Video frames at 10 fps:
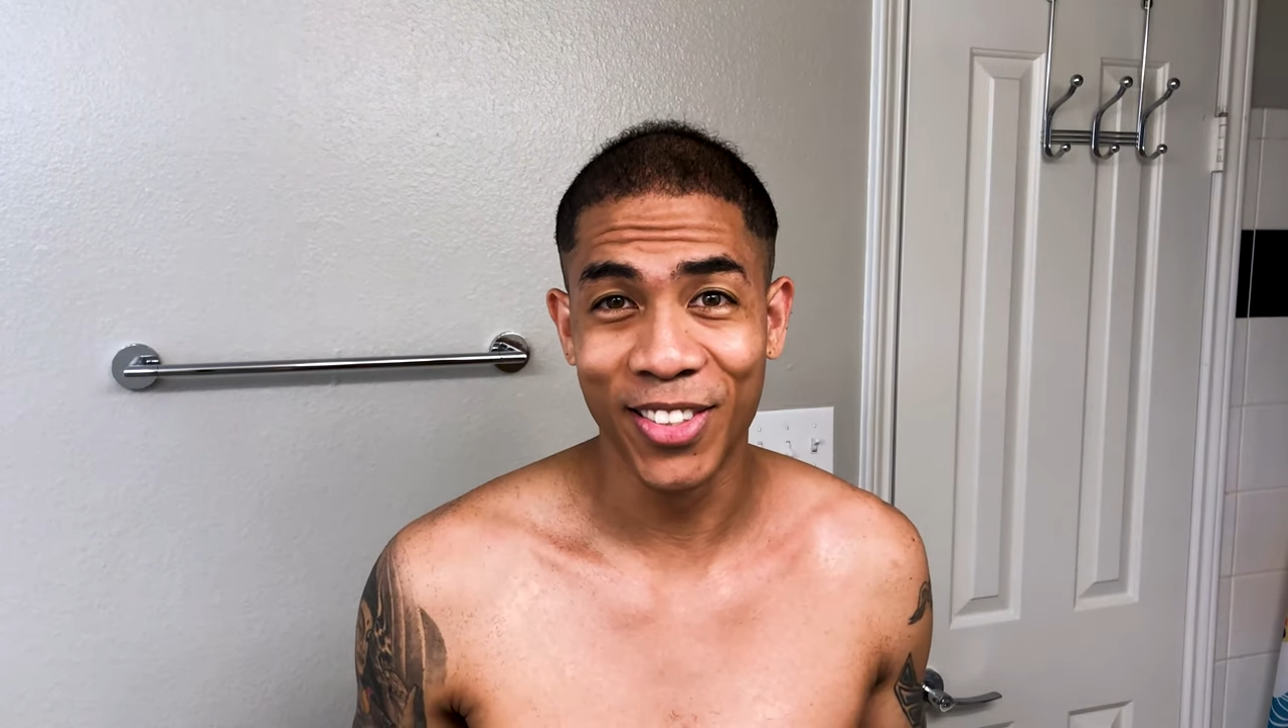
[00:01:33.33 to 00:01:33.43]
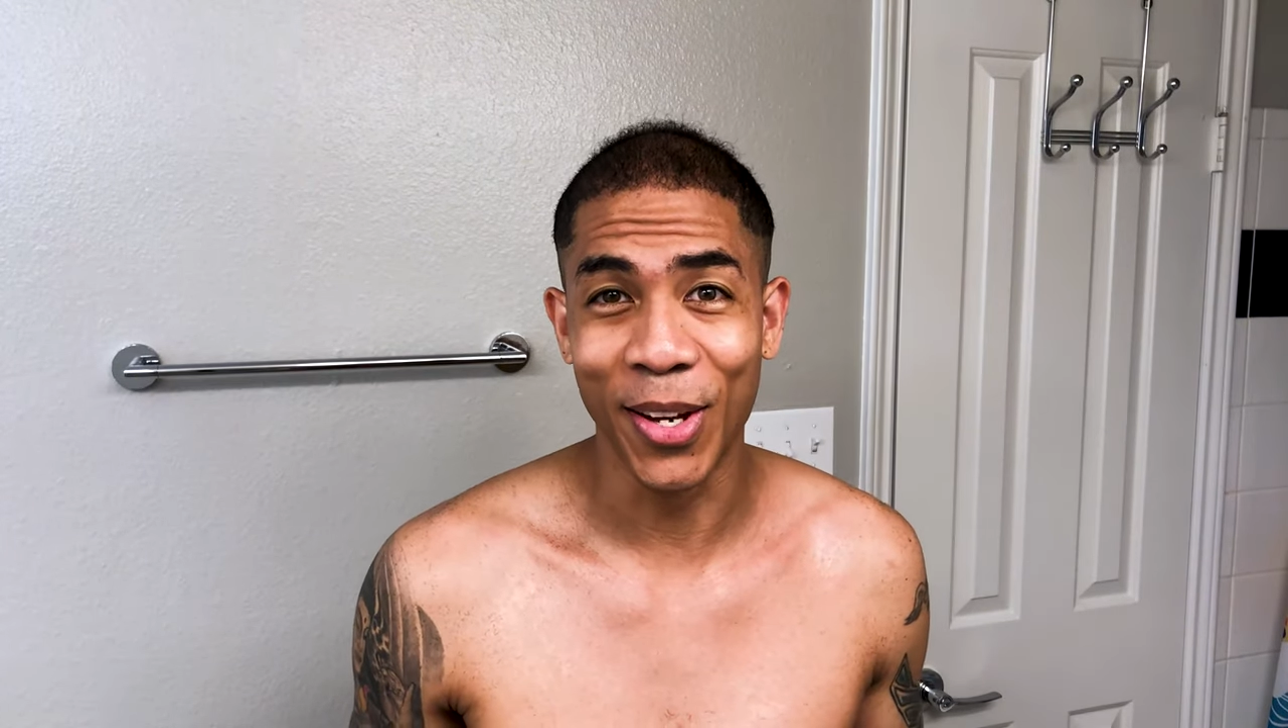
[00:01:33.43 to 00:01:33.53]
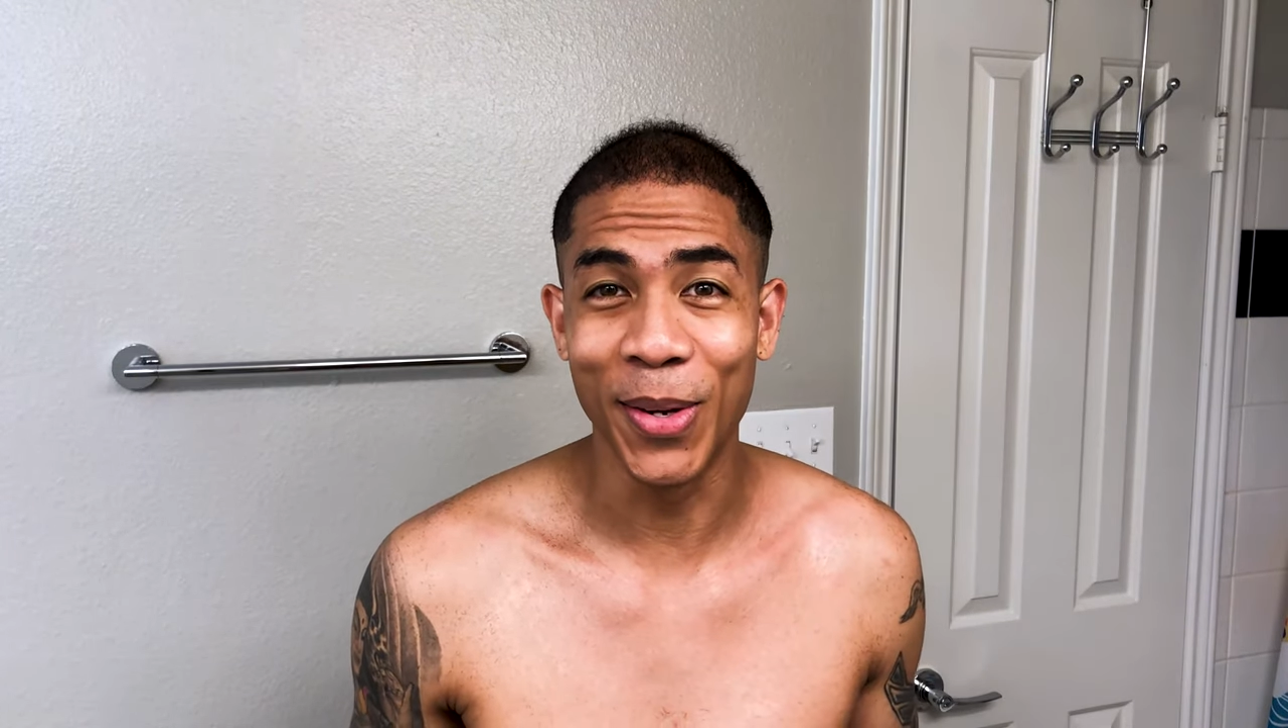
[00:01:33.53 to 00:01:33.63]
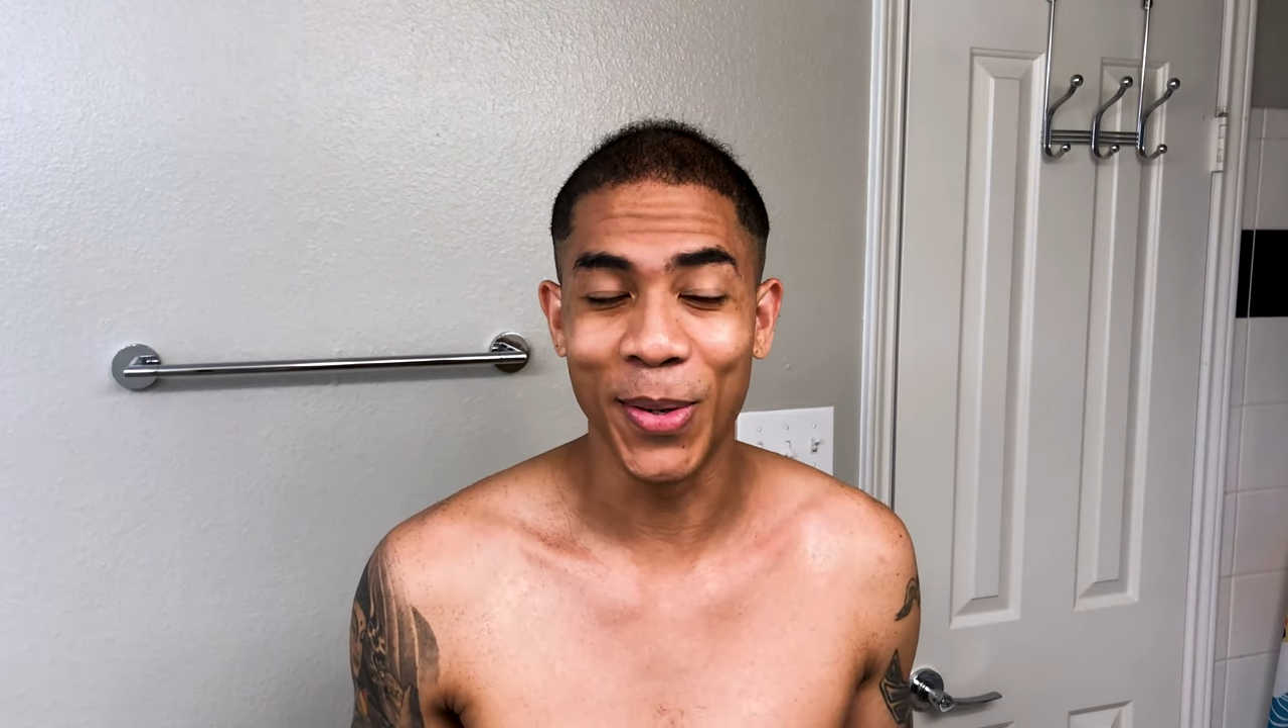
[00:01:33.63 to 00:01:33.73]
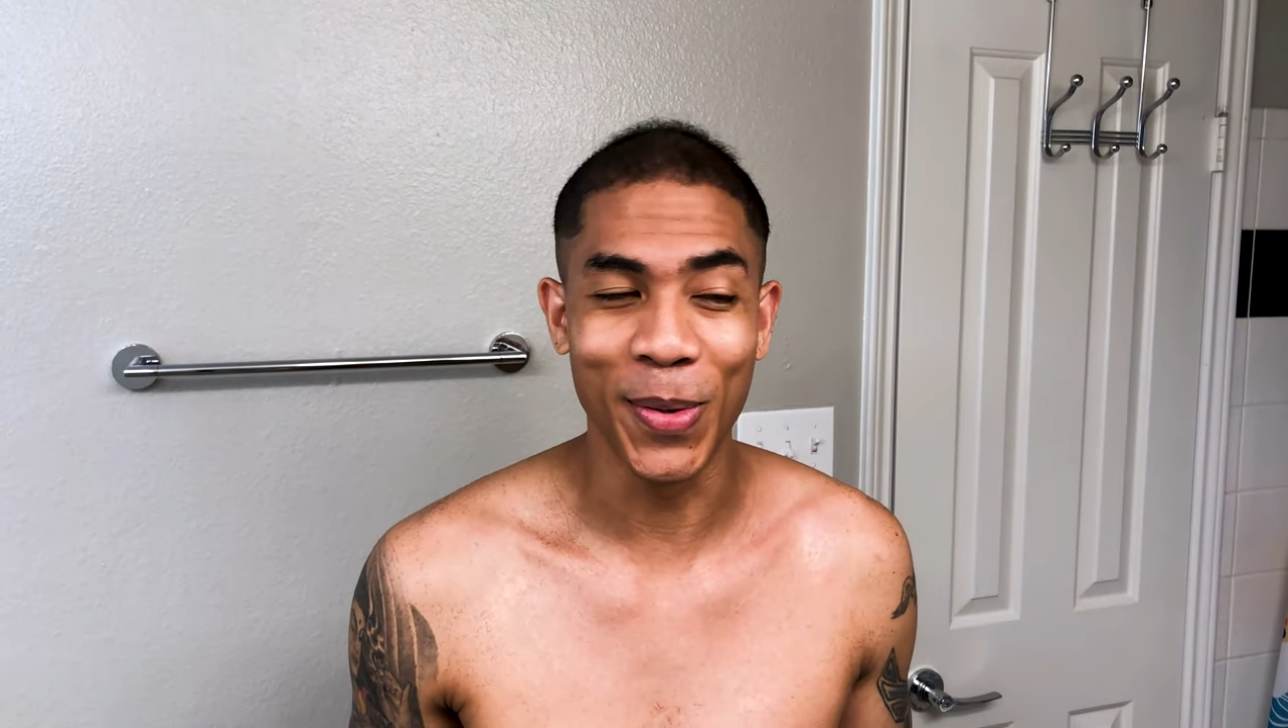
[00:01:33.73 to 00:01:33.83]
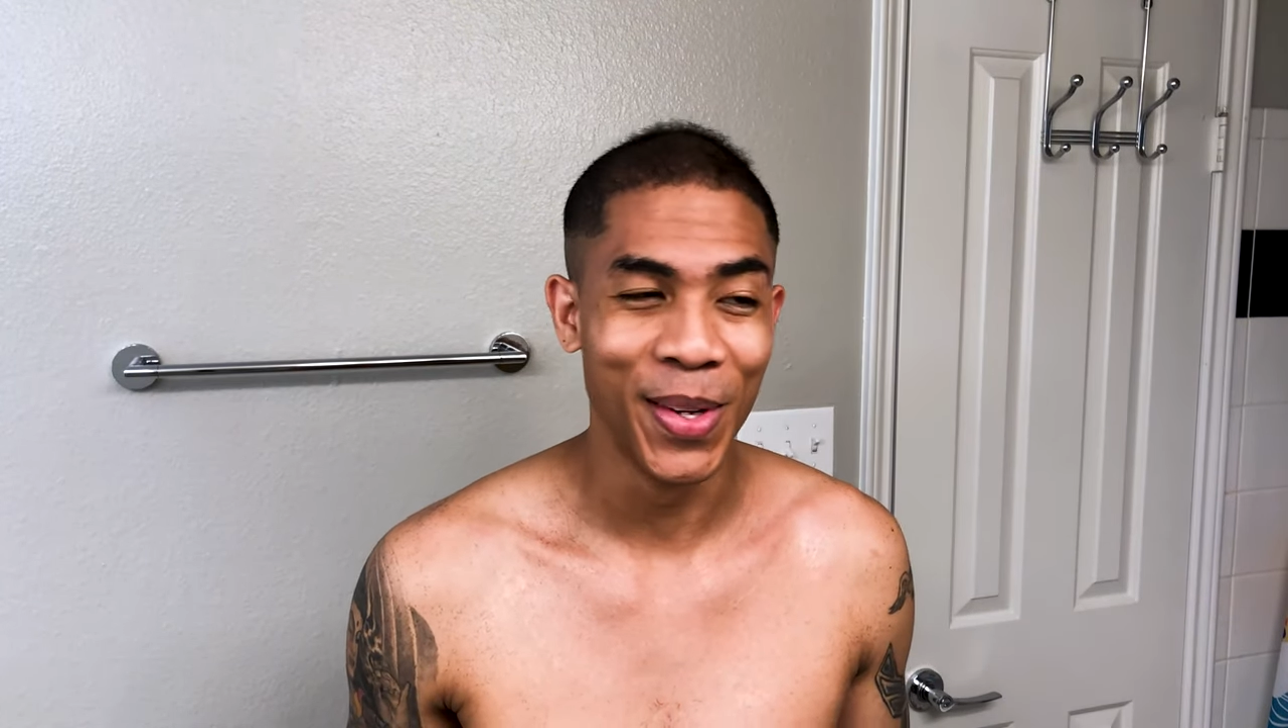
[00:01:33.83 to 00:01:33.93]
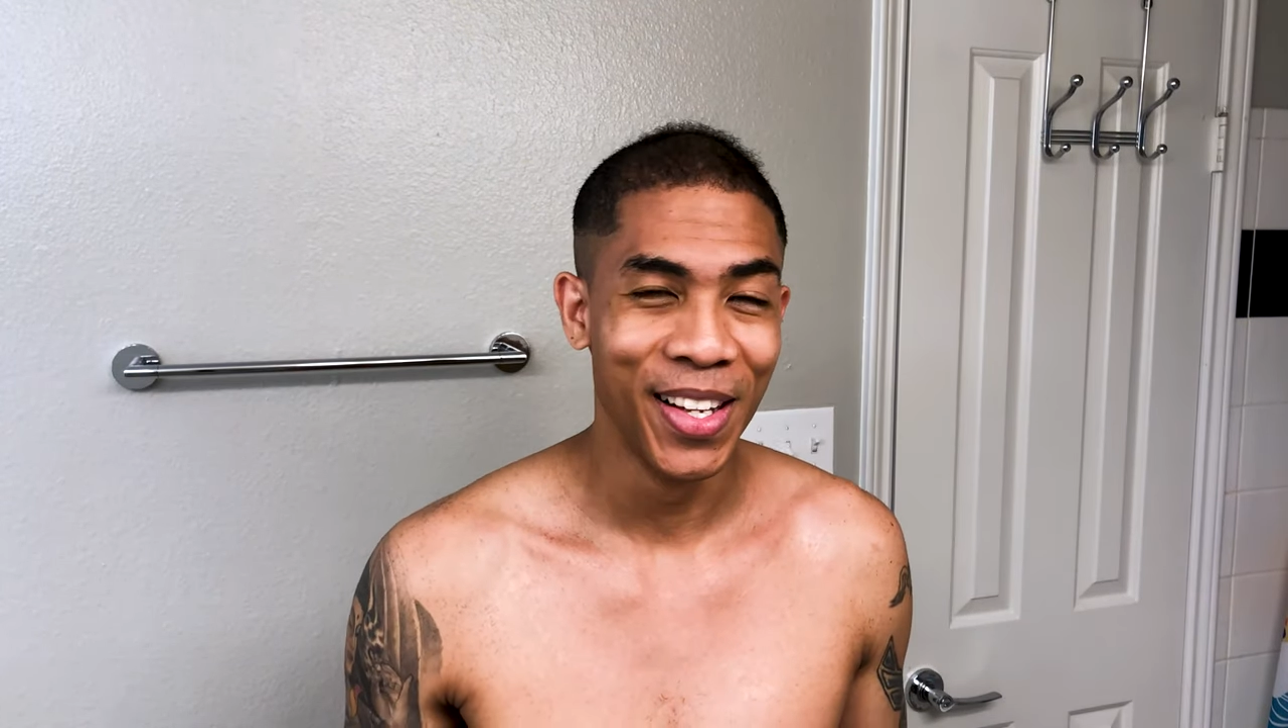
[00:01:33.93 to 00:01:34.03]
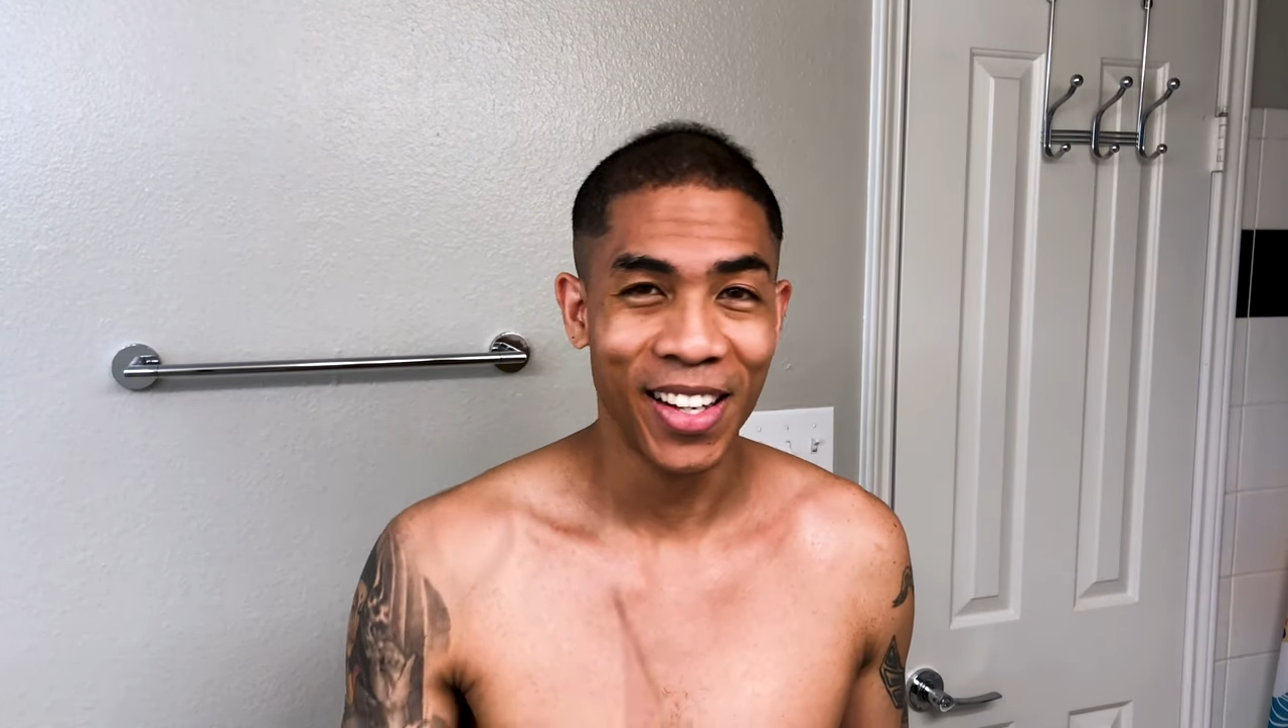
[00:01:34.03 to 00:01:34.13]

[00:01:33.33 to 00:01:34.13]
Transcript: so